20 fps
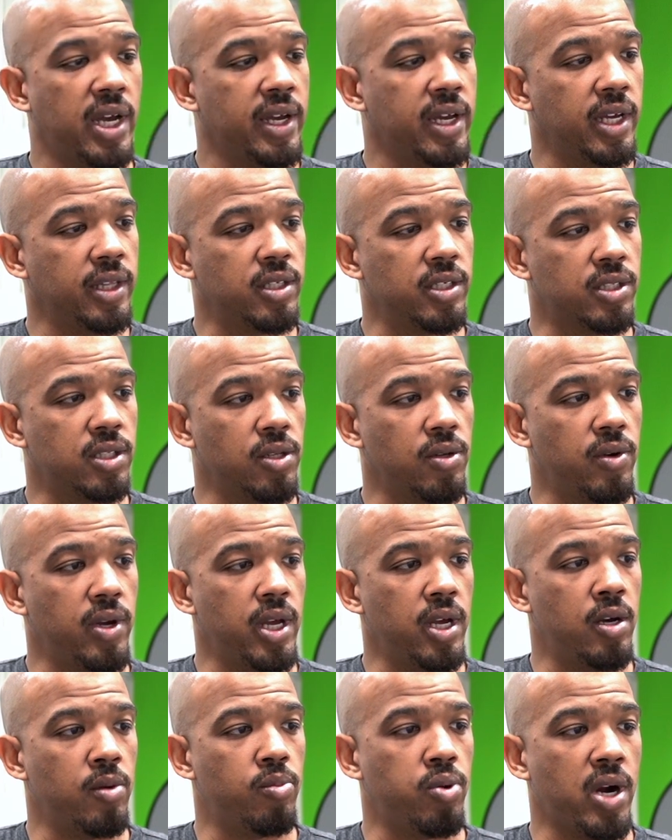I got this little
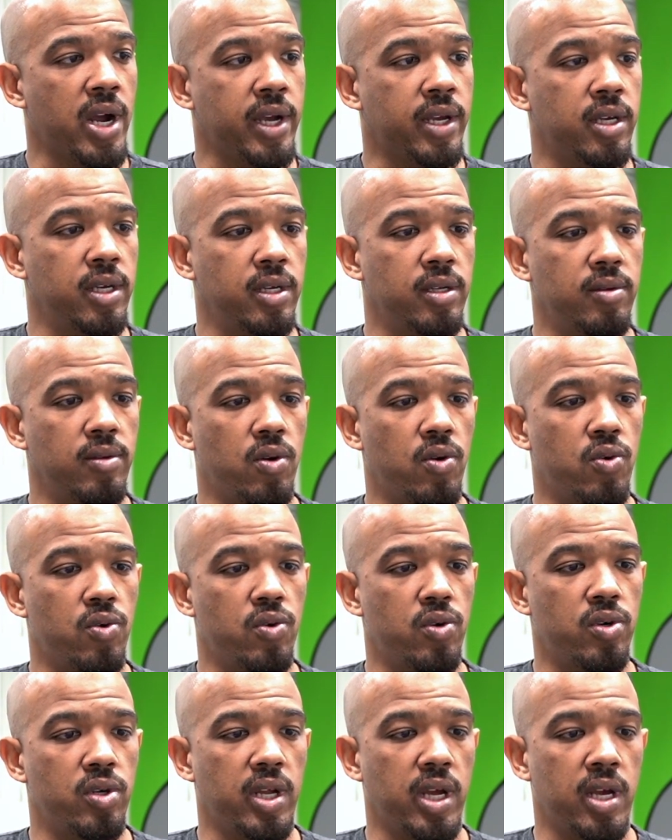L bracket
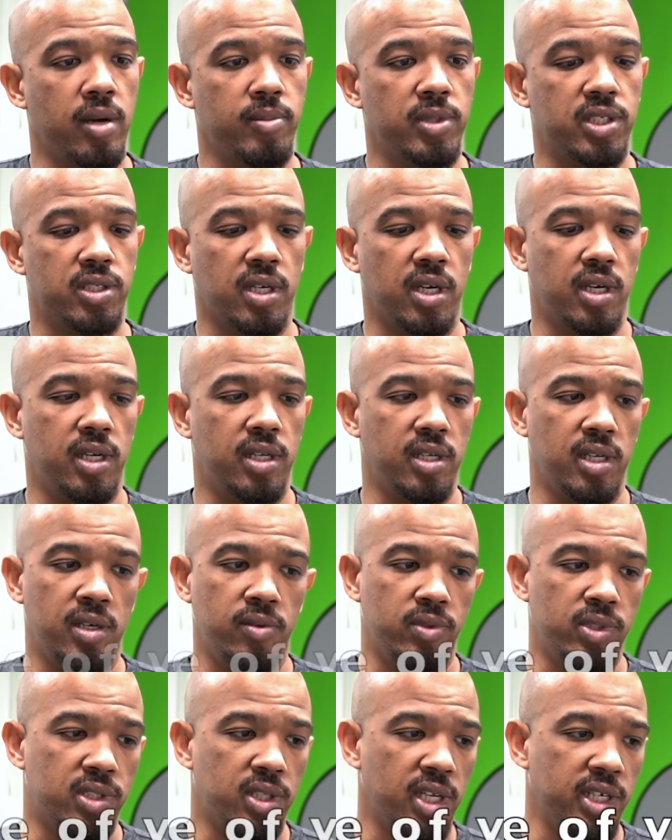on Amazon. It
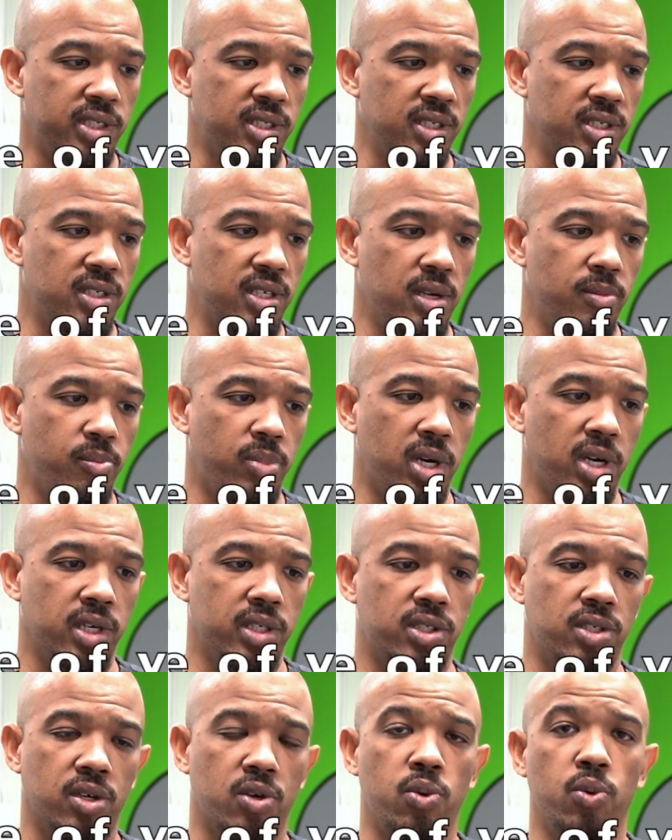was less than 10
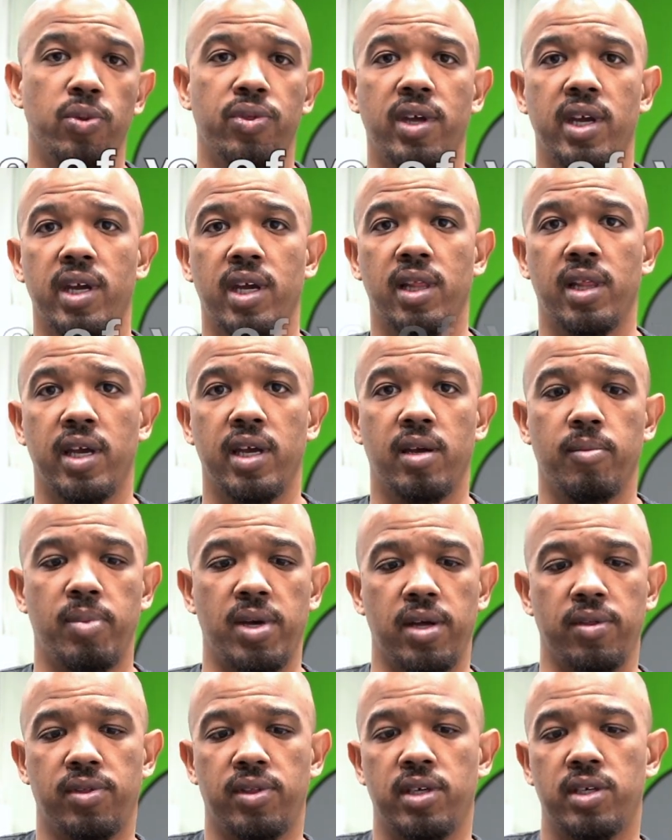bucks. The cool thing I like
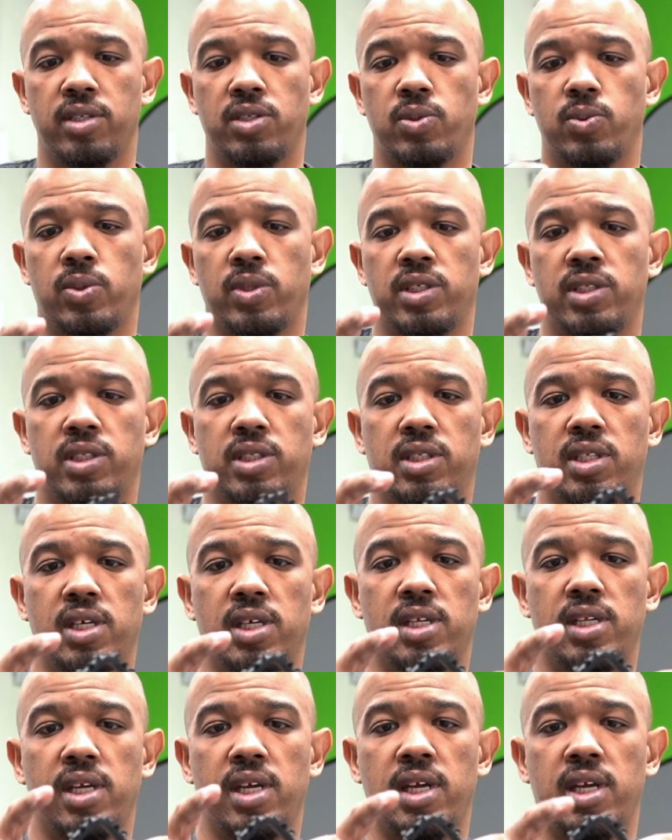about this was
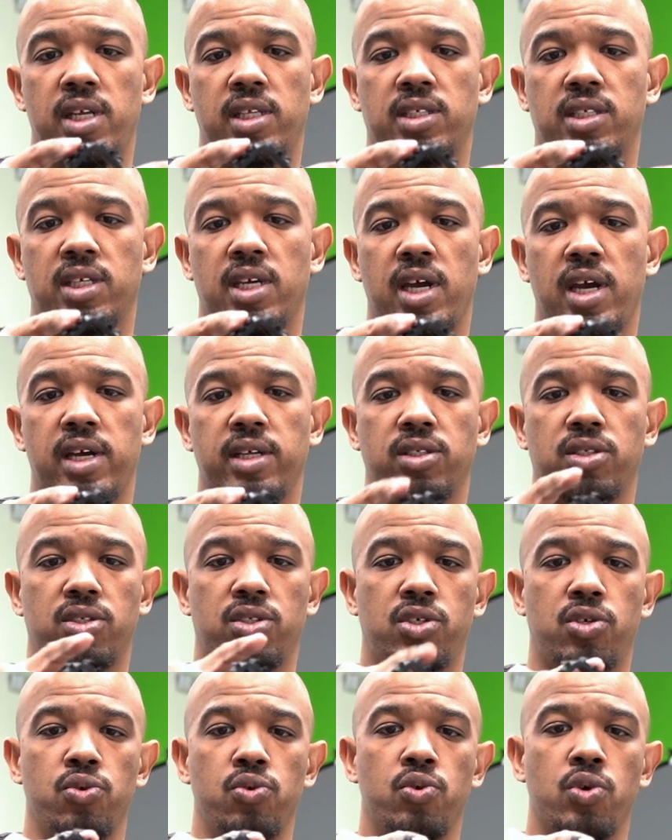that it's got
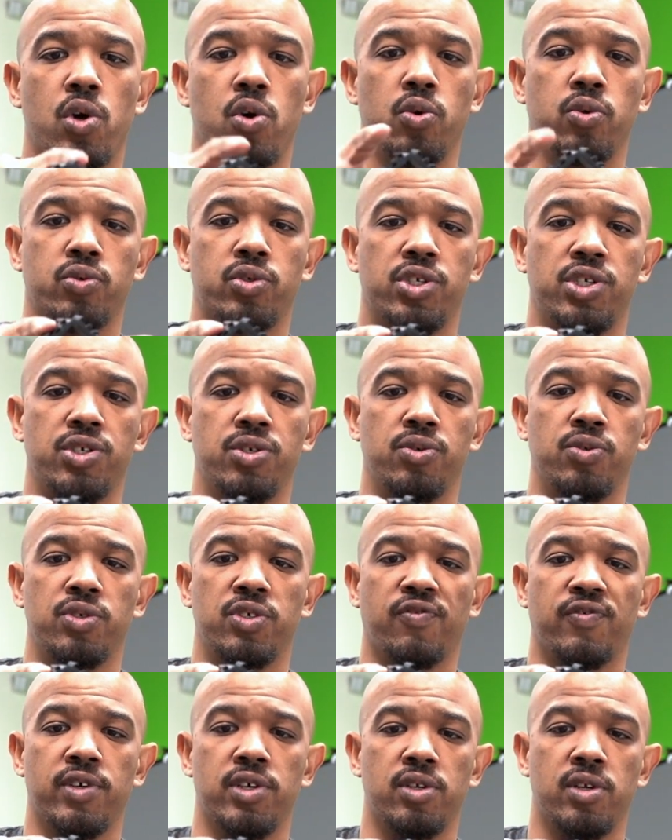2 cold shoes
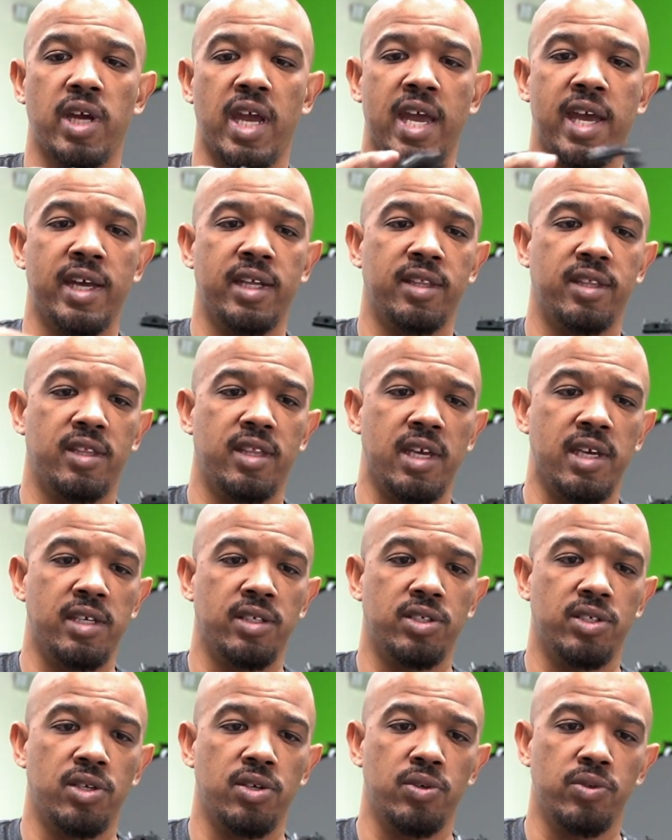for you to add
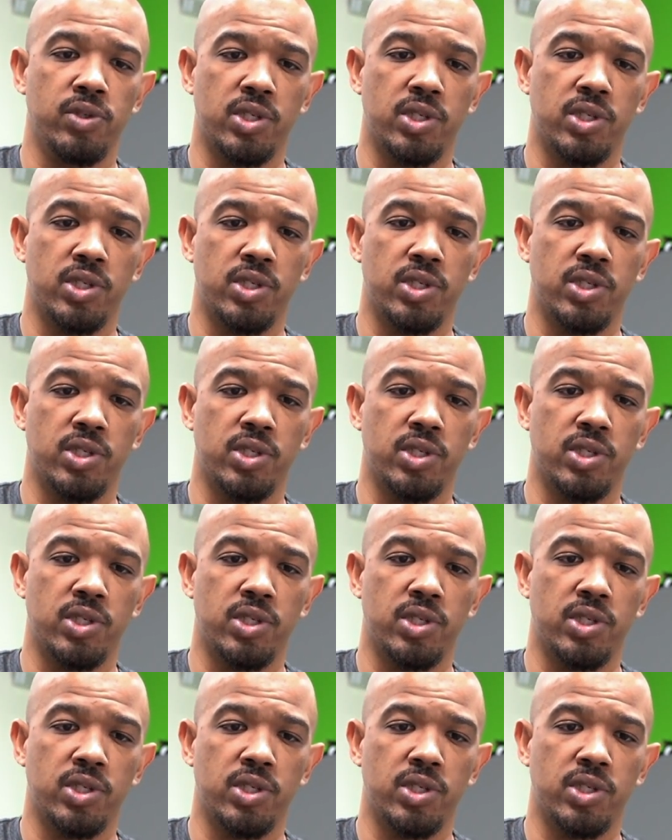things to.